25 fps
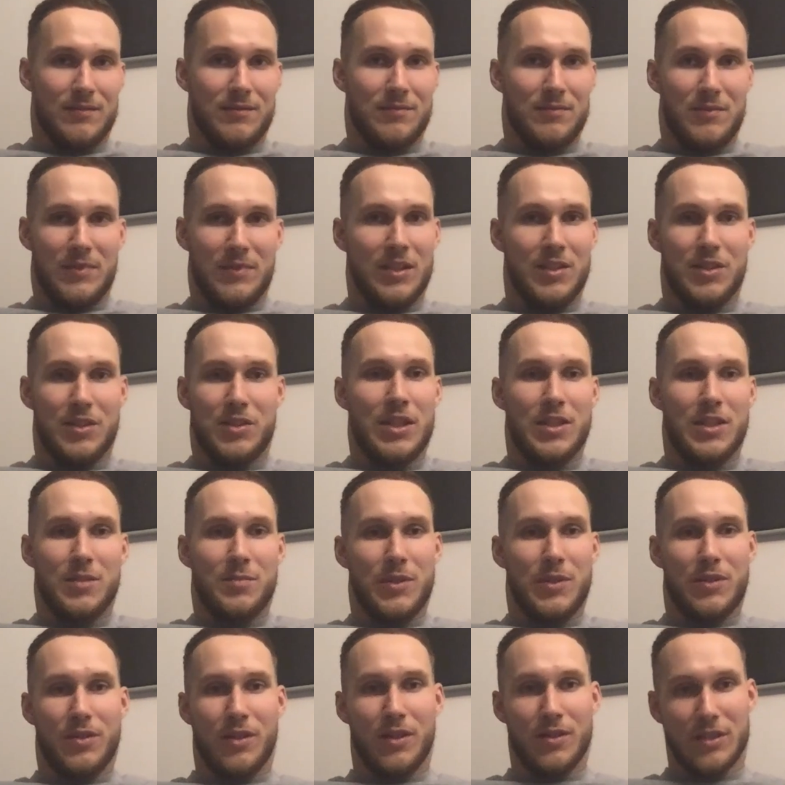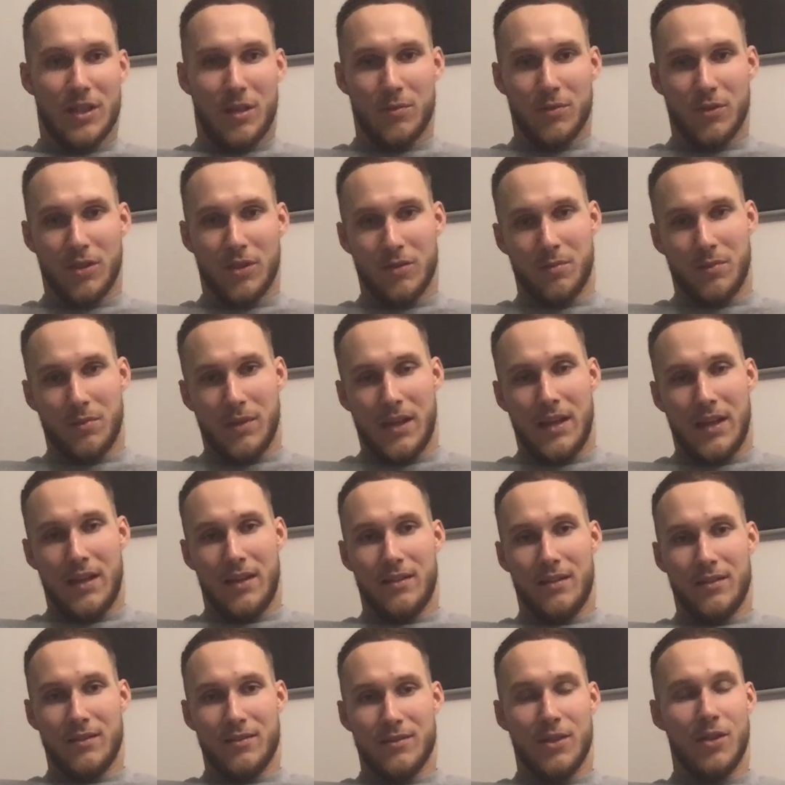it's just because I'm not playing.
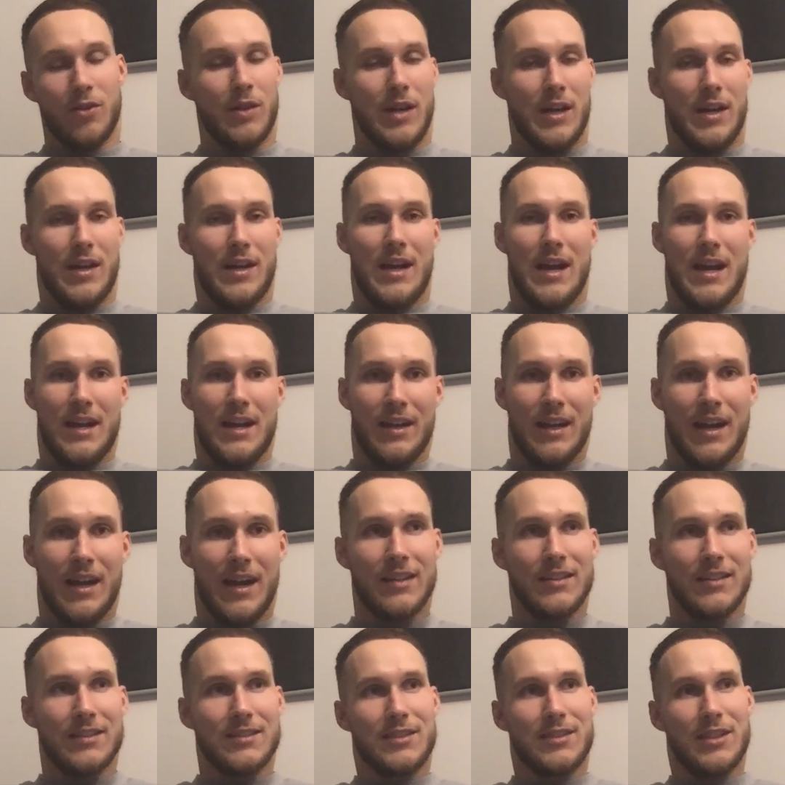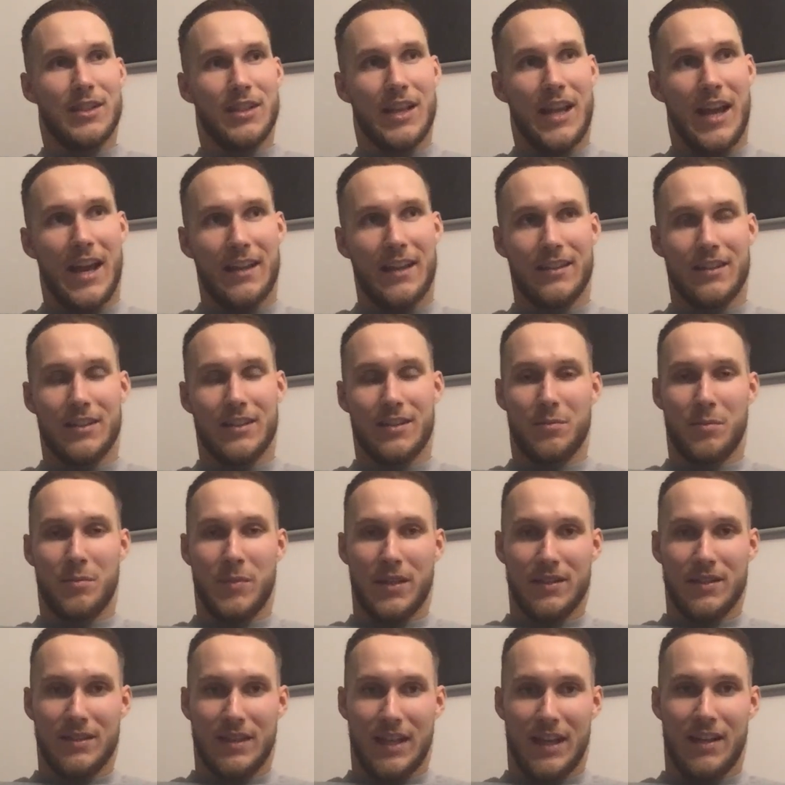No, I still had that
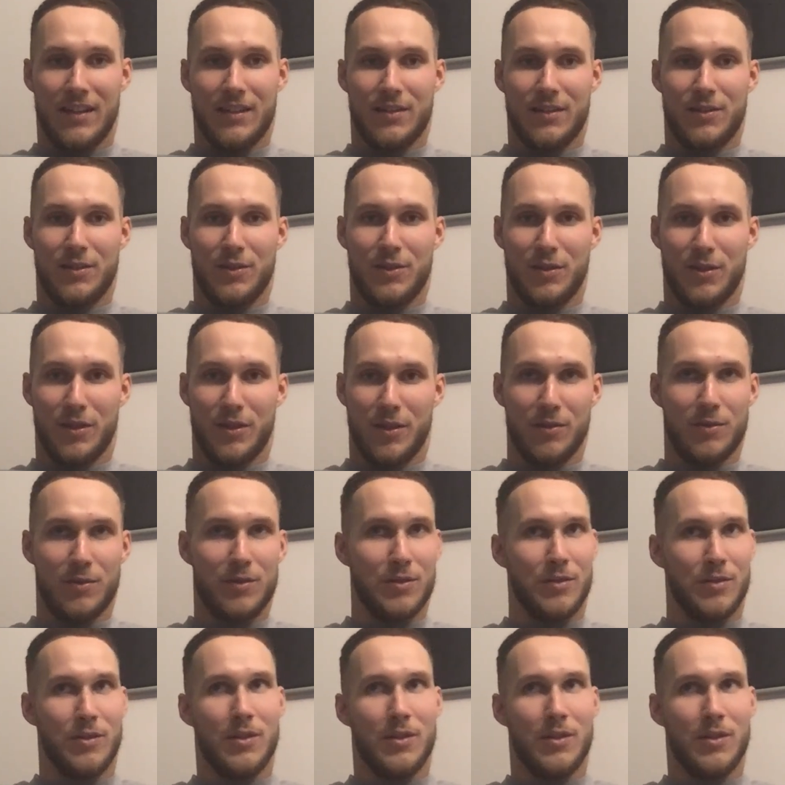mentality. To